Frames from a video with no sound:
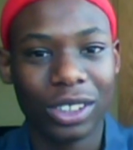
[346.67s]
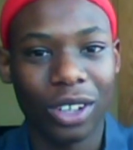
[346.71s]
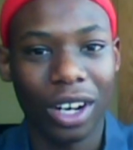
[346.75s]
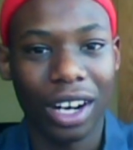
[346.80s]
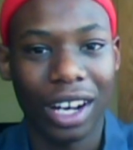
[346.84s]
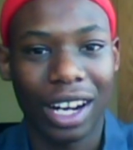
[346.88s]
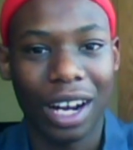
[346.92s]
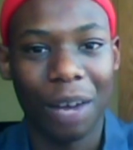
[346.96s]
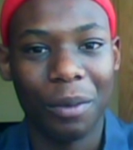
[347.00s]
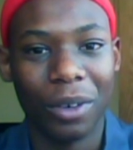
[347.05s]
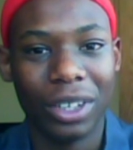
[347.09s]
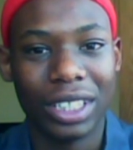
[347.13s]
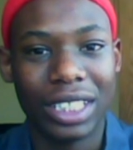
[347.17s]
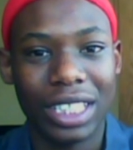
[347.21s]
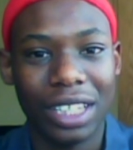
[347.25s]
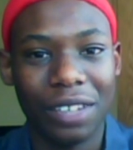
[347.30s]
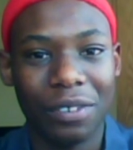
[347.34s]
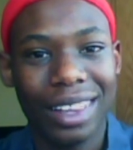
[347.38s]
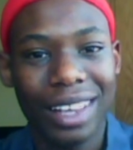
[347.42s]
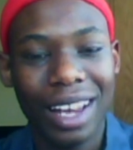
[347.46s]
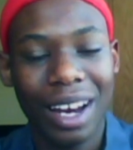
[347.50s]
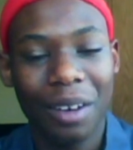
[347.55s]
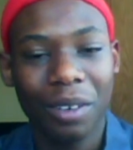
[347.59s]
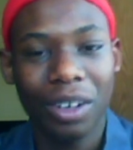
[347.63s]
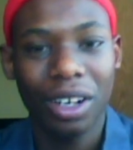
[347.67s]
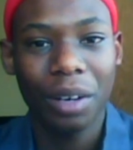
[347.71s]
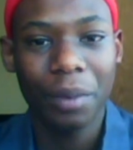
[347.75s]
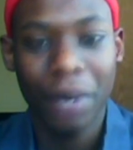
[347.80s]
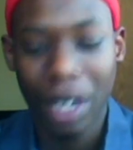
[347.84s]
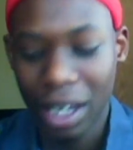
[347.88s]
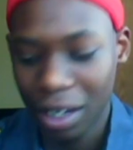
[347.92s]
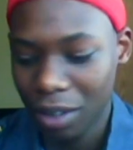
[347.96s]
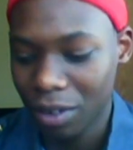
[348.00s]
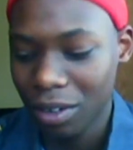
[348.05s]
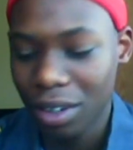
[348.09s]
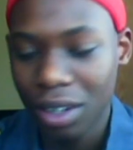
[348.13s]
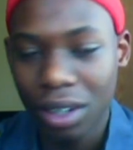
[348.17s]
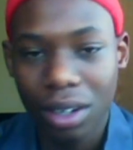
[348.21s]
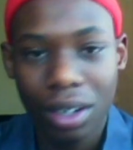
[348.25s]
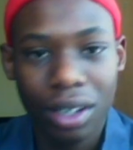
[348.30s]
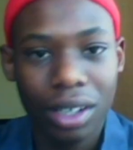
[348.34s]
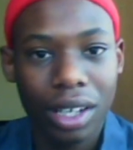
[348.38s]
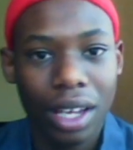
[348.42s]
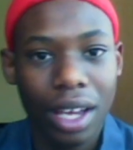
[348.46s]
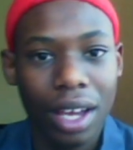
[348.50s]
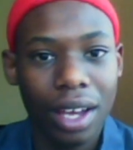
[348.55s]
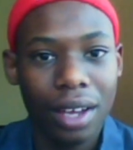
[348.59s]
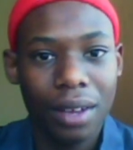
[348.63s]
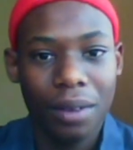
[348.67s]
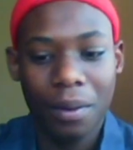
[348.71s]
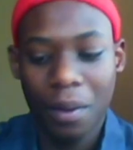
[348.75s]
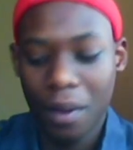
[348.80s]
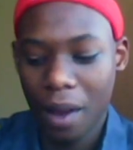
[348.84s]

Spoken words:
gonna come on TV. Then I'm gonna be like, okay,